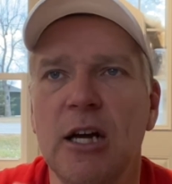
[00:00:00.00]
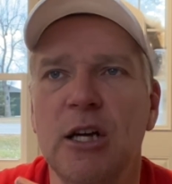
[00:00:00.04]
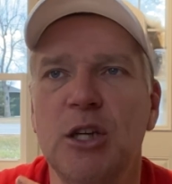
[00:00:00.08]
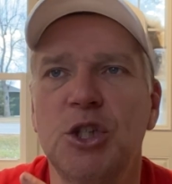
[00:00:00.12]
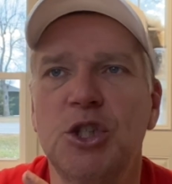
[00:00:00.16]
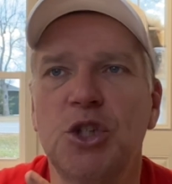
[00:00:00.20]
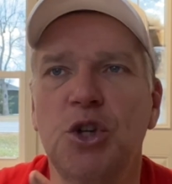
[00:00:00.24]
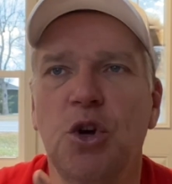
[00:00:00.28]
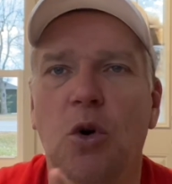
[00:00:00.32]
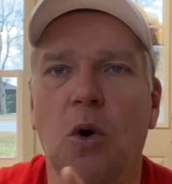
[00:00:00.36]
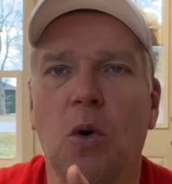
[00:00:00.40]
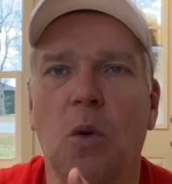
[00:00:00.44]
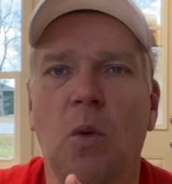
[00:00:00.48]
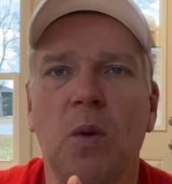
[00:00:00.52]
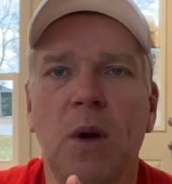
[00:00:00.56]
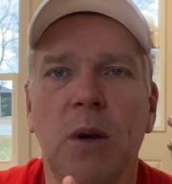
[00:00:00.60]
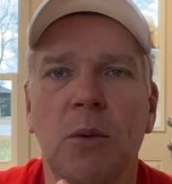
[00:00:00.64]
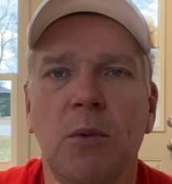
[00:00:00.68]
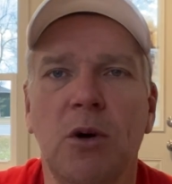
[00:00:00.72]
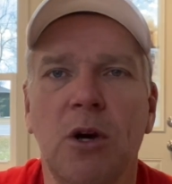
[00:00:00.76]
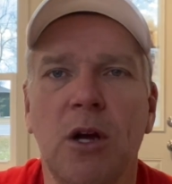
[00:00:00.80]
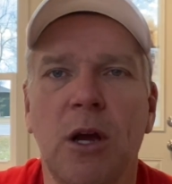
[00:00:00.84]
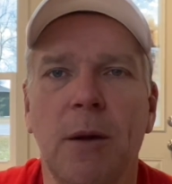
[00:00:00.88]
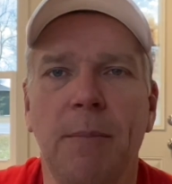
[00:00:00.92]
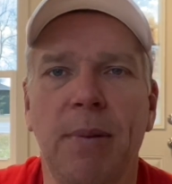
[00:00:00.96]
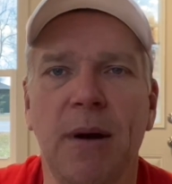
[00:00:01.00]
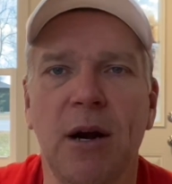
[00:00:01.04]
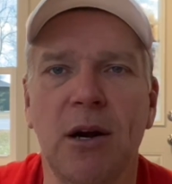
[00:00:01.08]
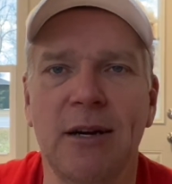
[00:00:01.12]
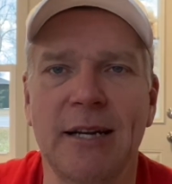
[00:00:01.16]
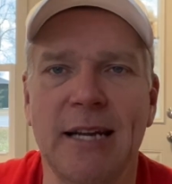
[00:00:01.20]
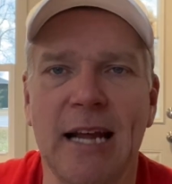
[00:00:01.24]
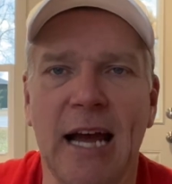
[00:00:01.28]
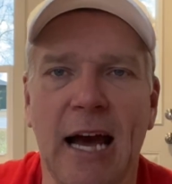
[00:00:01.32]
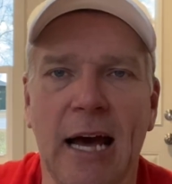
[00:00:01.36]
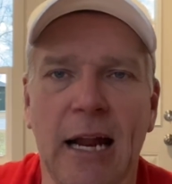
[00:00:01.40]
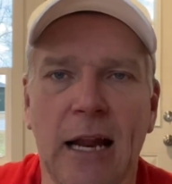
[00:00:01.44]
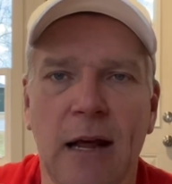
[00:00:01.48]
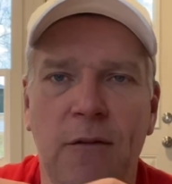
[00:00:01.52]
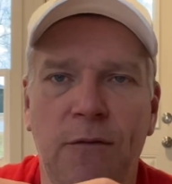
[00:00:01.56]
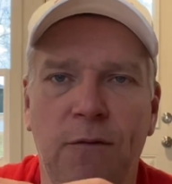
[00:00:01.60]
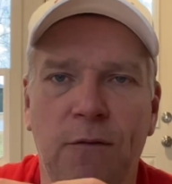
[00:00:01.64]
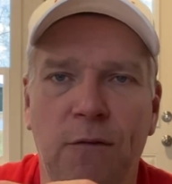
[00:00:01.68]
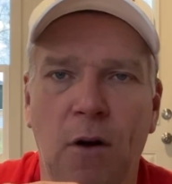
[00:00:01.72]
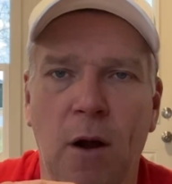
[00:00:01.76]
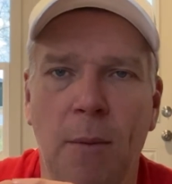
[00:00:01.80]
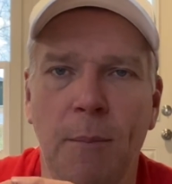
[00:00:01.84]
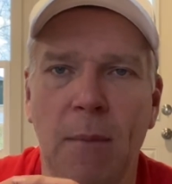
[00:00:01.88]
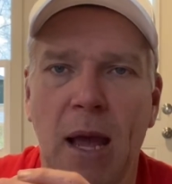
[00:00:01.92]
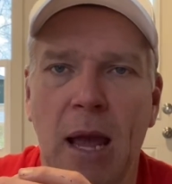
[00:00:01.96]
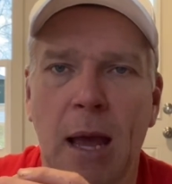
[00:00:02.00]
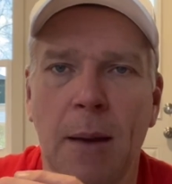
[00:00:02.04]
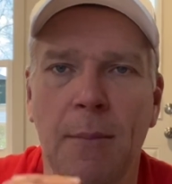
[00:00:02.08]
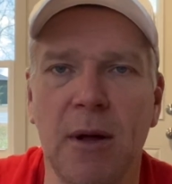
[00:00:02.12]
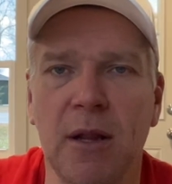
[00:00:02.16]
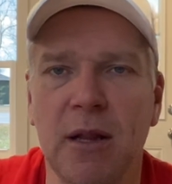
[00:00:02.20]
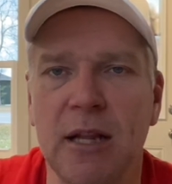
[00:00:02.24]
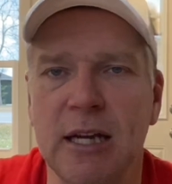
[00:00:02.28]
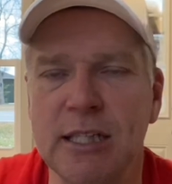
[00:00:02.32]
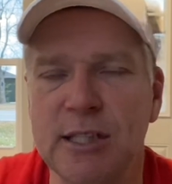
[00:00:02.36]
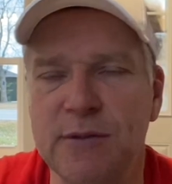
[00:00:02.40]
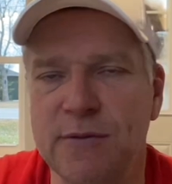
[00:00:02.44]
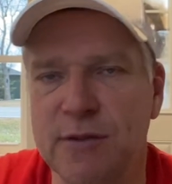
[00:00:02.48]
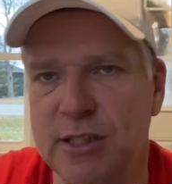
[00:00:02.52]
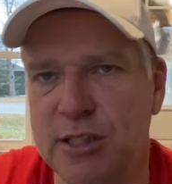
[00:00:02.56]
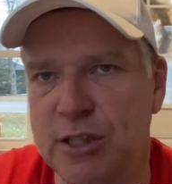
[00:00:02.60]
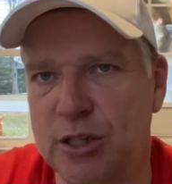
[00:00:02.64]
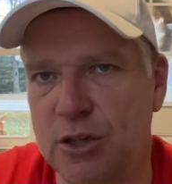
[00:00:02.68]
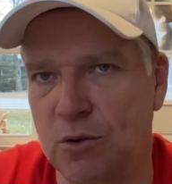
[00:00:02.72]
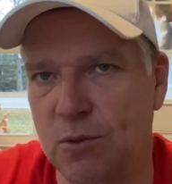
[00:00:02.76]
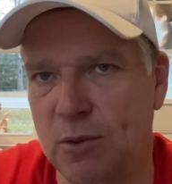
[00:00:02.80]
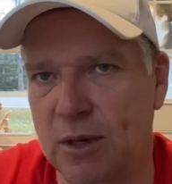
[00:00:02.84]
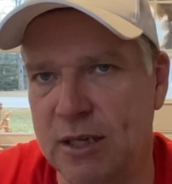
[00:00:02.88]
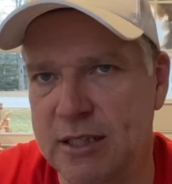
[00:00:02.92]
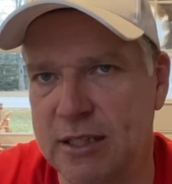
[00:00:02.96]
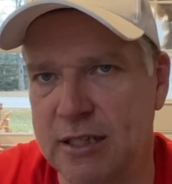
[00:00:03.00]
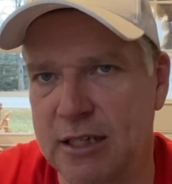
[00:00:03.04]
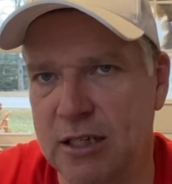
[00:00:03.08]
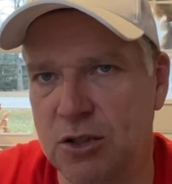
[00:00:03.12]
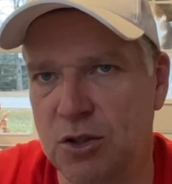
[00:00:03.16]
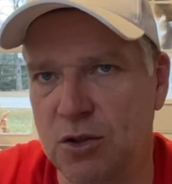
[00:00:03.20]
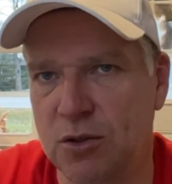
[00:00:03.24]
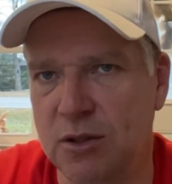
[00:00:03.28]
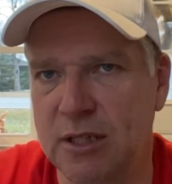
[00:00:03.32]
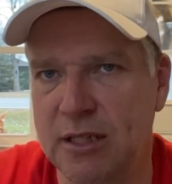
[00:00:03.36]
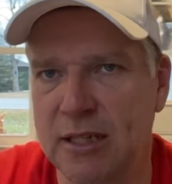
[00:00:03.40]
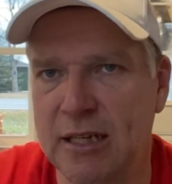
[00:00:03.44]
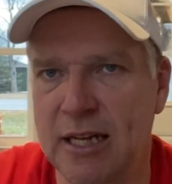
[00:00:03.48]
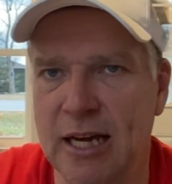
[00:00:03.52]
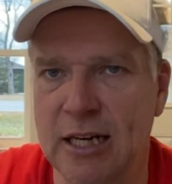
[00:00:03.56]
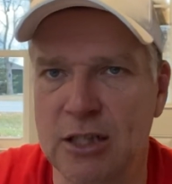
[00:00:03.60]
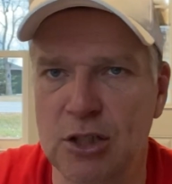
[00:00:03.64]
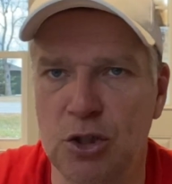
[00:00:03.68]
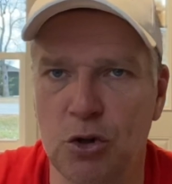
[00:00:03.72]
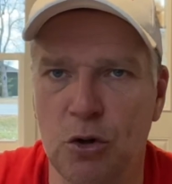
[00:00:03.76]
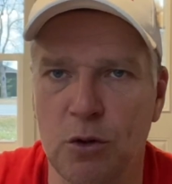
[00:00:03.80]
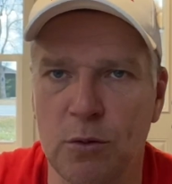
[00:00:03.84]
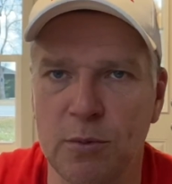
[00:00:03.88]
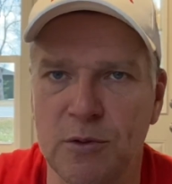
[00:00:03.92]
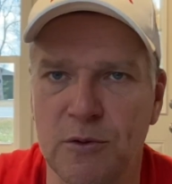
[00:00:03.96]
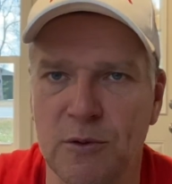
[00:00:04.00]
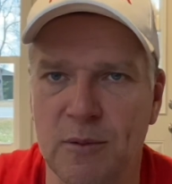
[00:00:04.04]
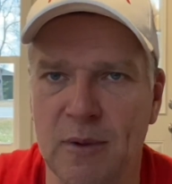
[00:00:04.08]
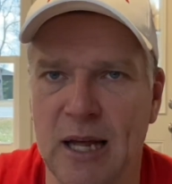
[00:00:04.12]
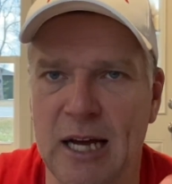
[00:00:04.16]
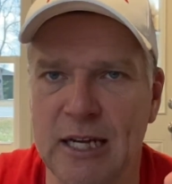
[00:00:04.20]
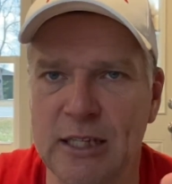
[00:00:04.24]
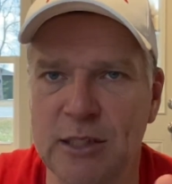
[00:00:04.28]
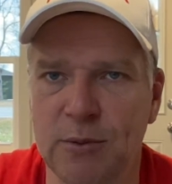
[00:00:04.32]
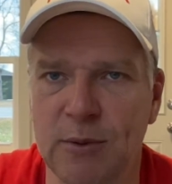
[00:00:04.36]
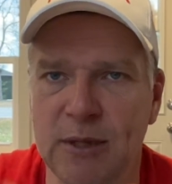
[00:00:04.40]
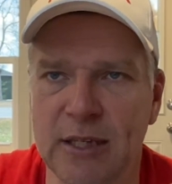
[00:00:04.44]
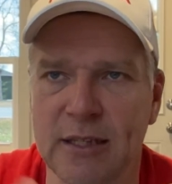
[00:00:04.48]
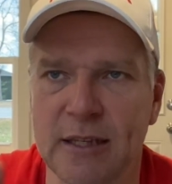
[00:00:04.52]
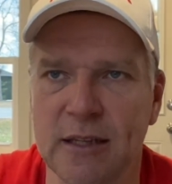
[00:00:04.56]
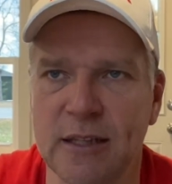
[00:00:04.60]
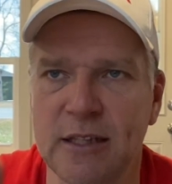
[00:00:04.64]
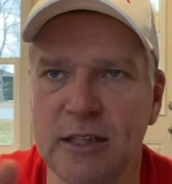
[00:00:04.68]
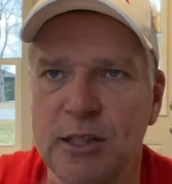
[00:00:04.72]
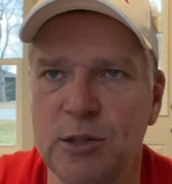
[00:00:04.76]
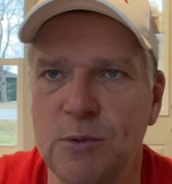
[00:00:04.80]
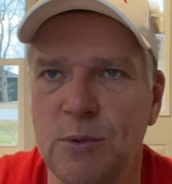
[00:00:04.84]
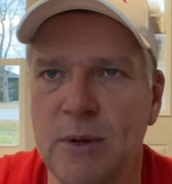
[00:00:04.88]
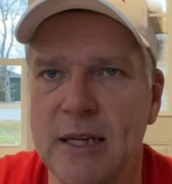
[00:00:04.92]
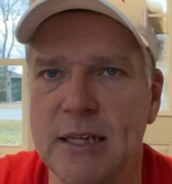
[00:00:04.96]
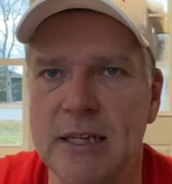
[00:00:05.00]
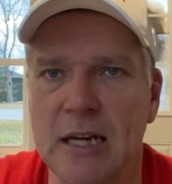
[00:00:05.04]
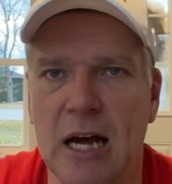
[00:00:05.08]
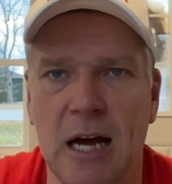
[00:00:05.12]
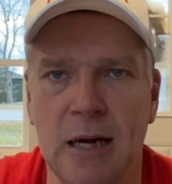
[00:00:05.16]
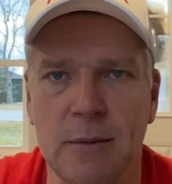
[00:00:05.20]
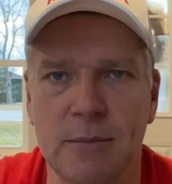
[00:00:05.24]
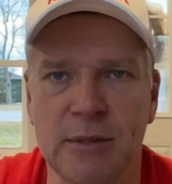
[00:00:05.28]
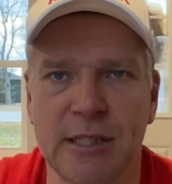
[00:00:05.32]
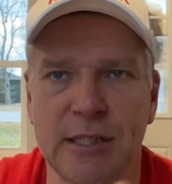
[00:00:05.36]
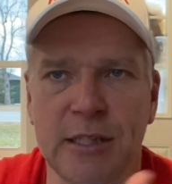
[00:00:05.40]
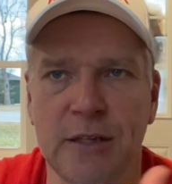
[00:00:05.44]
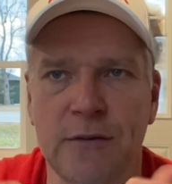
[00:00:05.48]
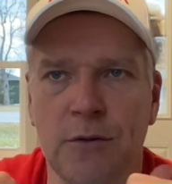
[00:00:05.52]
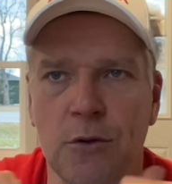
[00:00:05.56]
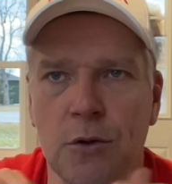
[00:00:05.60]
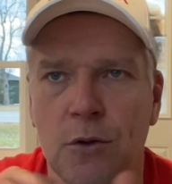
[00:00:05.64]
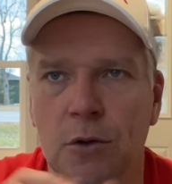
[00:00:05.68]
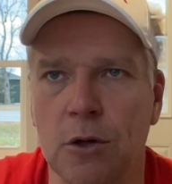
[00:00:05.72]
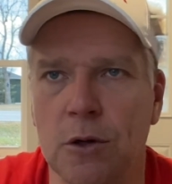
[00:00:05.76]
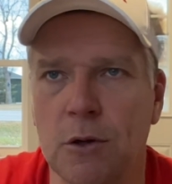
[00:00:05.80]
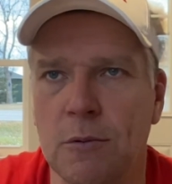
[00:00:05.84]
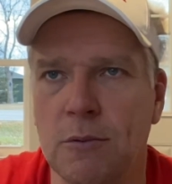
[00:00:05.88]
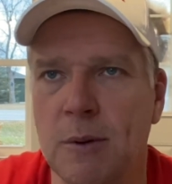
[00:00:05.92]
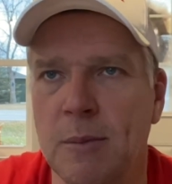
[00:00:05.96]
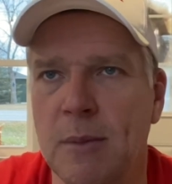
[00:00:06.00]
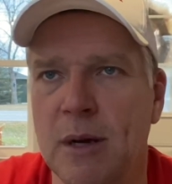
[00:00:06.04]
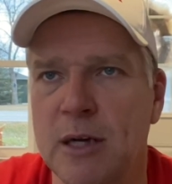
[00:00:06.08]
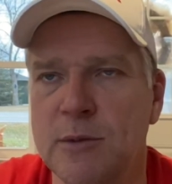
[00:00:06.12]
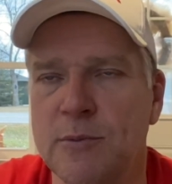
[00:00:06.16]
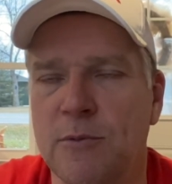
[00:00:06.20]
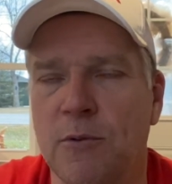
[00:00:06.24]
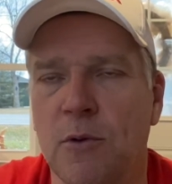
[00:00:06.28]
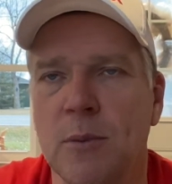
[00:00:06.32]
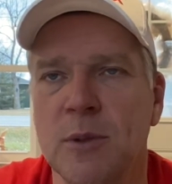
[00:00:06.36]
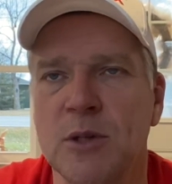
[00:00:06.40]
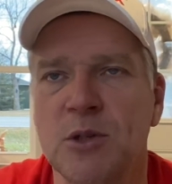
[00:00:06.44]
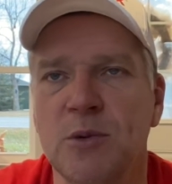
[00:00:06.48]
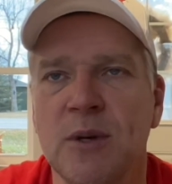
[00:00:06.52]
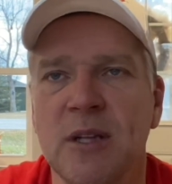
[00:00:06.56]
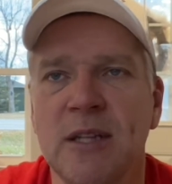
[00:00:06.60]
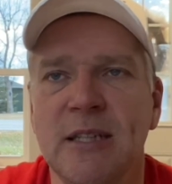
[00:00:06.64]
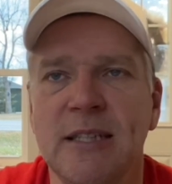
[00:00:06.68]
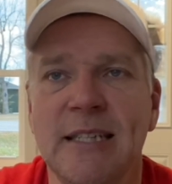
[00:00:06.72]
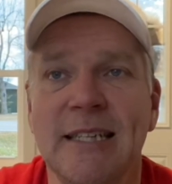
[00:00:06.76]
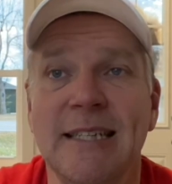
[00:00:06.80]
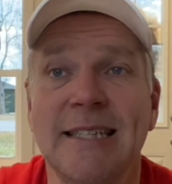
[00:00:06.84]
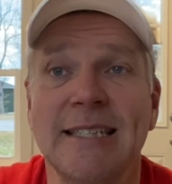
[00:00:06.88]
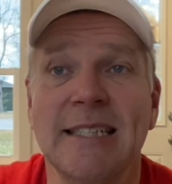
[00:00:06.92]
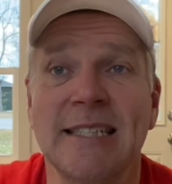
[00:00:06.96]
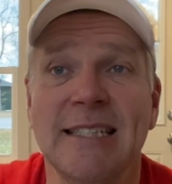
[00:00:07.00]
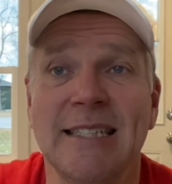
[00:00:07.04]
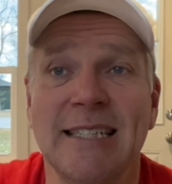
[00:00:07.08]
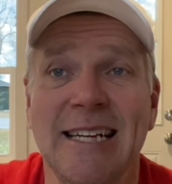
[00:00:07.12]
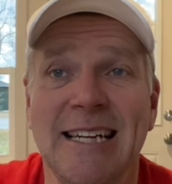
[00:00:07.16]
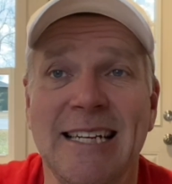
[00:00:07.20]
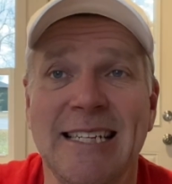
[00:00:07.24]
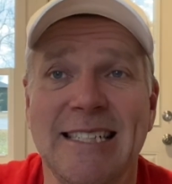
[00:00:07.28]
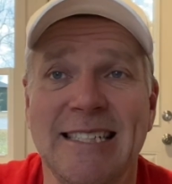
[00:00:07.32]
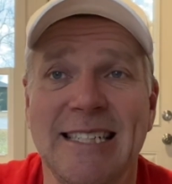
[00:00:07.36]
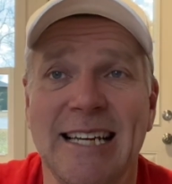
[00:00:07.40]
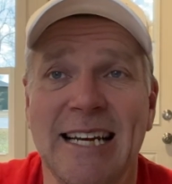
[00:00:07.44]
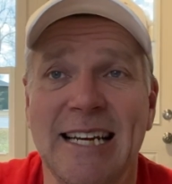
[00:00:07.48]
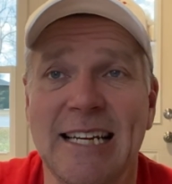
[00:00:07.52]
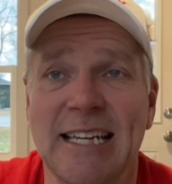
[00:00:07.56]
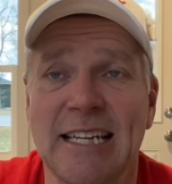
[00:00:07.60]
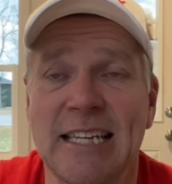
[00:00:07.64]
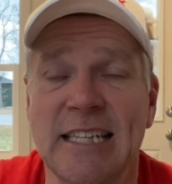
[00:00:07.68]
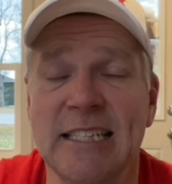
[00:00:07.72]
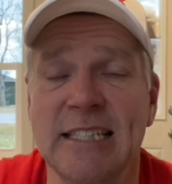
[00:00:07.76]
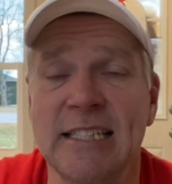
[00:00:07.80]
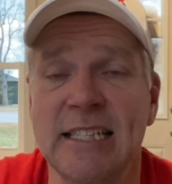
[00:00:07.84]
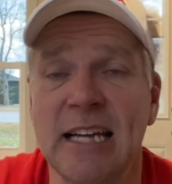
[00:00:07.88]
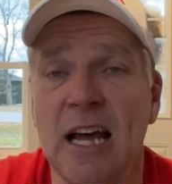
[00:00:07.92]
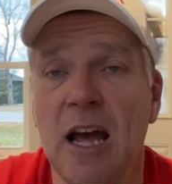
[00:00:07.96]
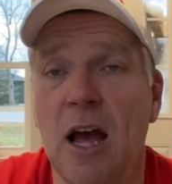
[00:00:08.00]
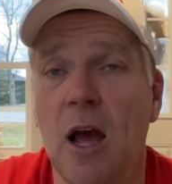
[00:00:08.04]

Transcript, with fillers: So we will compare data from M L S for single residential detached homes from last week to this week. I'm Stephen Olyniuk, Remax Performance Realty. Today's date is